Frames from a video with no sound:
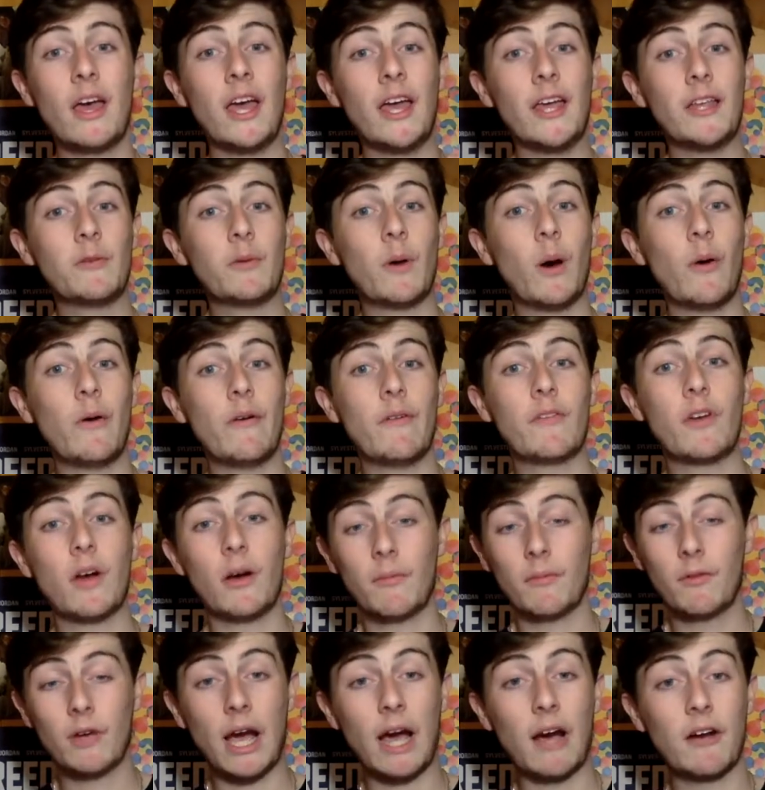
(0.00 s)
As well, we've
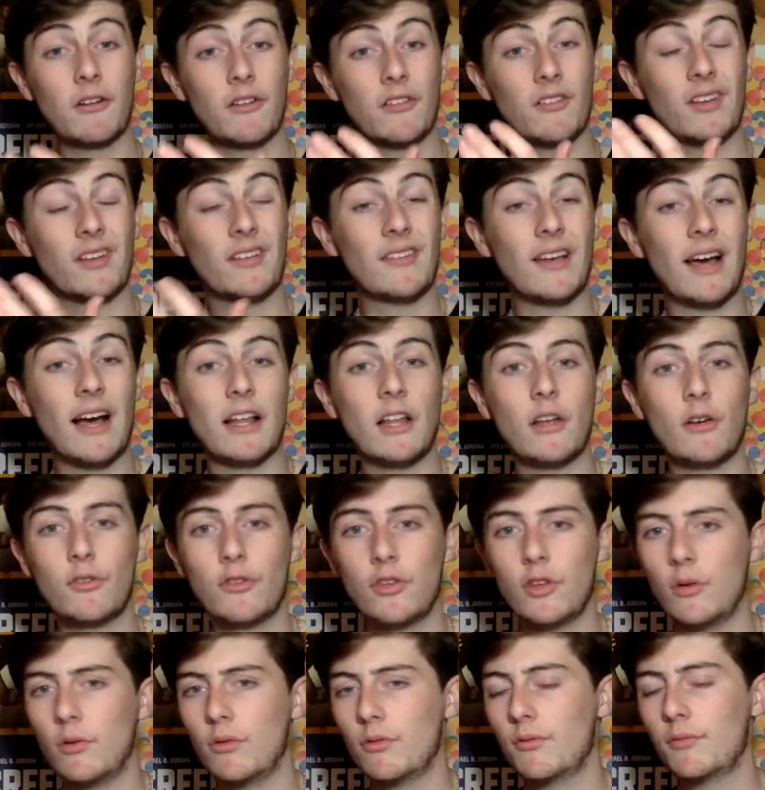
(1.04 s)
got characters like
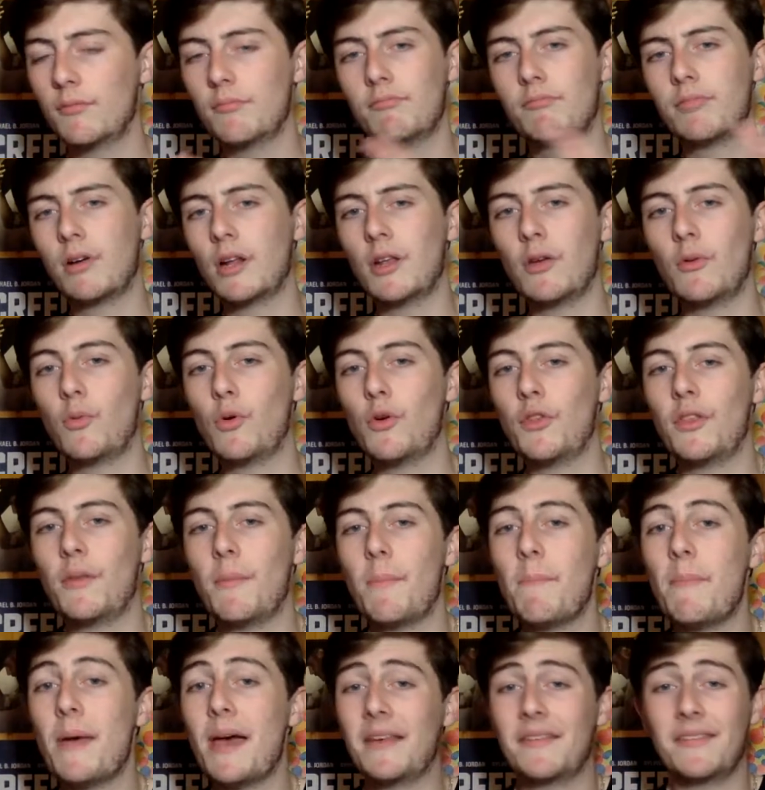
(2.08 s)
Talos, who is probably one of the
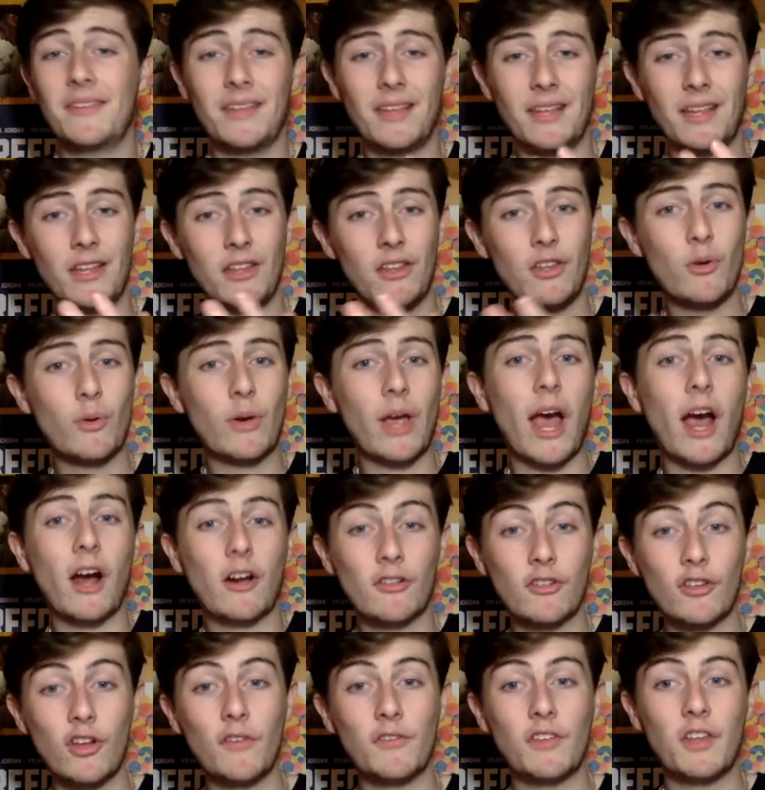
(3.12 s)
best new
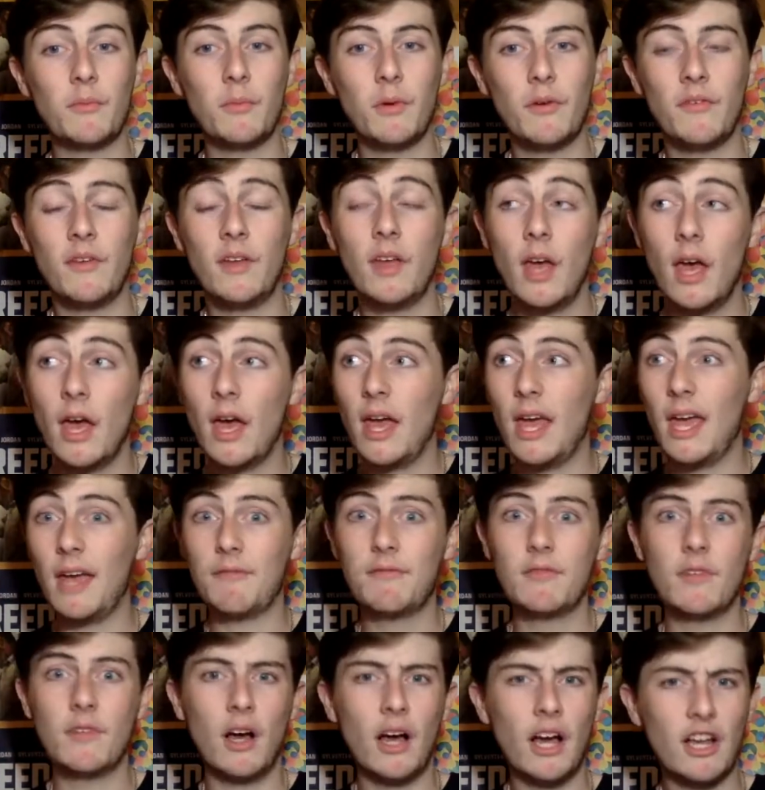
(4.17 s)
characters of this movie. If
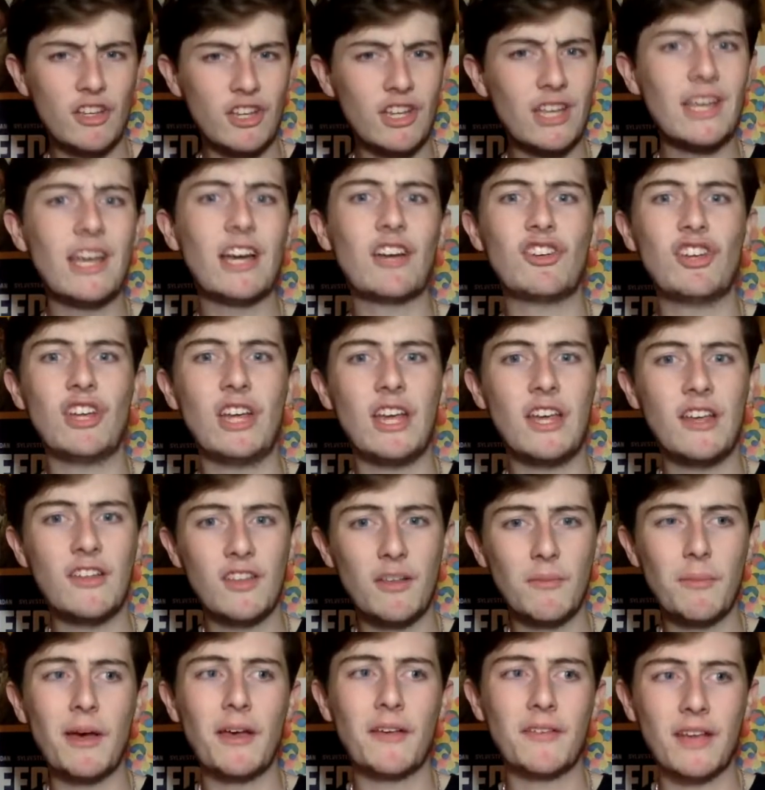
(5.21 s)
not, I think he actually is the
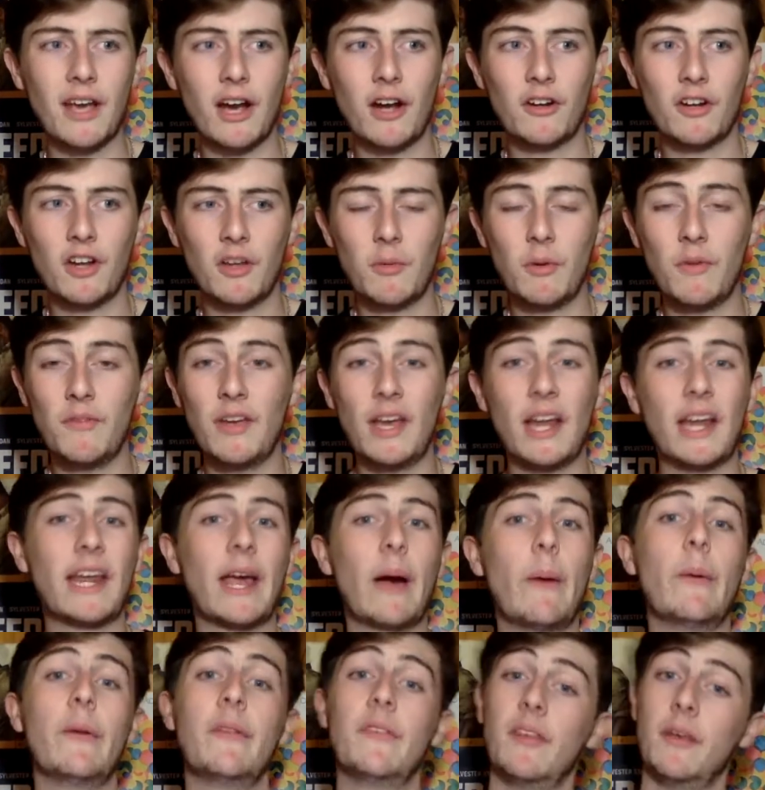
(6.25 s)
best character in this movie, and I
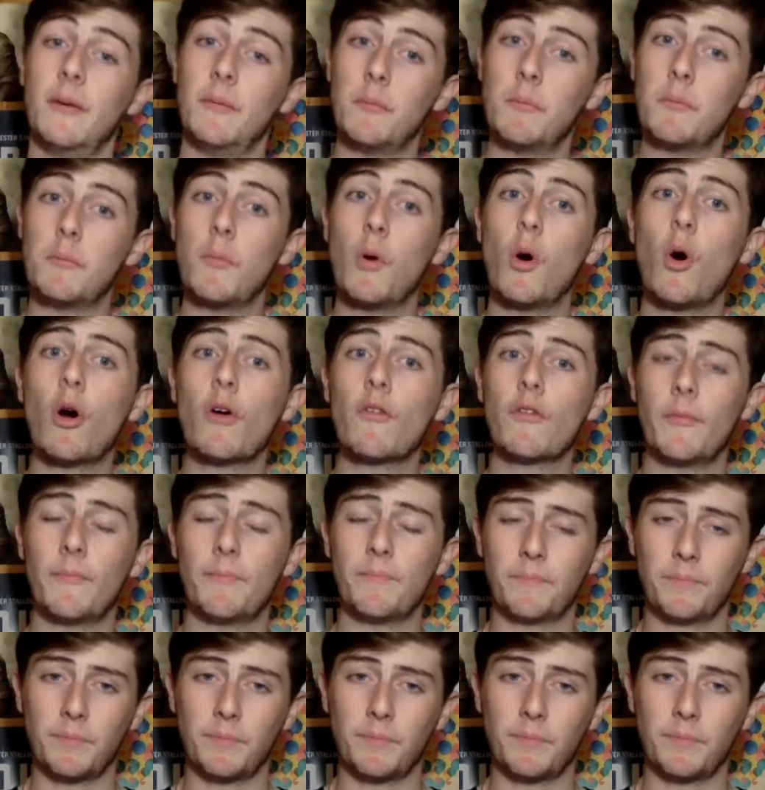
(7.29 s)
can't wait to see more of him.